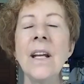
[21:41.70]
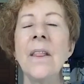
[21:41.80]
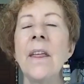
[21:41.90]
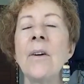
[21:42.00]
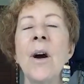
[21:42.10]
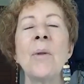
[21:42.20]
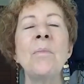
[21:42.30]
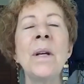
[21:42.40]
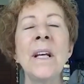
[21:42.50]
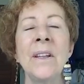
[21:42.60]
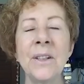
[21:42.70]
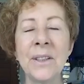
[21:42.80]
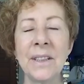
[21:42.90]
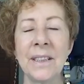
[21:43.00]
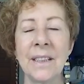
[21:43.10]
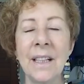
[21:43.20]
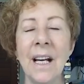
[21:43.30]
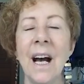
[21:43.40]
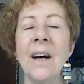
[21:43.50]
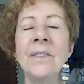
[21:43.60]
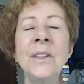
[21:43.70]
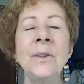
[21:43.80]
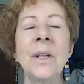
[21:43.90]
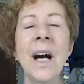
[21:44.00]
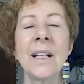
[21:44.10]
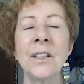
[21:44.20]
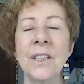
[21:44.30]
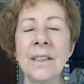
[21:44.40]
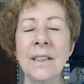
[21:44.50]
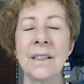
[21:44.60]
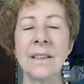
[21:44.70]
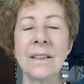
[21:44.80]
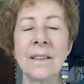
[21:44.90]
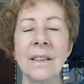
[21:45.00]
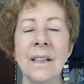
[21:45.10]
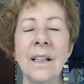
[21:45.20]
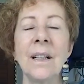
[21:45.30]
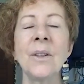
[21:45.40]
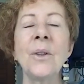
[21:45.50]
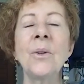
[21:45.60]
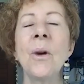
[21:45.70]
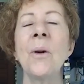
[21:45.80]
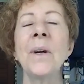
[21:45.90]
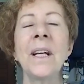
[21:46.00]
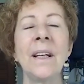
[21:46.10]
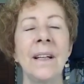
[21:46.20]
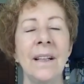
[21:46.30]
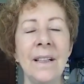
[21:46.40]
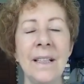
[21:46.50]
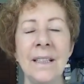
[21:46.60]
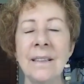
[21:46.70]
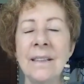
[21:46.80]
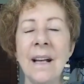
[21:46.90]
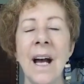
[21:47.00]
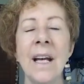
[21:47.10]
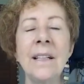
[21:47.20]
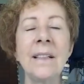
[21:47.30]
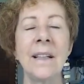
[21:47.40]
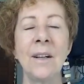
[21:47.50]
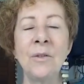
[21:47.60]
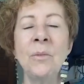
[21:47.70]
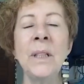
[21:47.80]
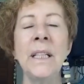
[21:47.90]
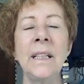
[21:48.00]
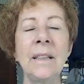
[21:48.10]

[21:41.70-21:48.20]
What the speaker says: There are pillars of a new consciousness growing inside of me.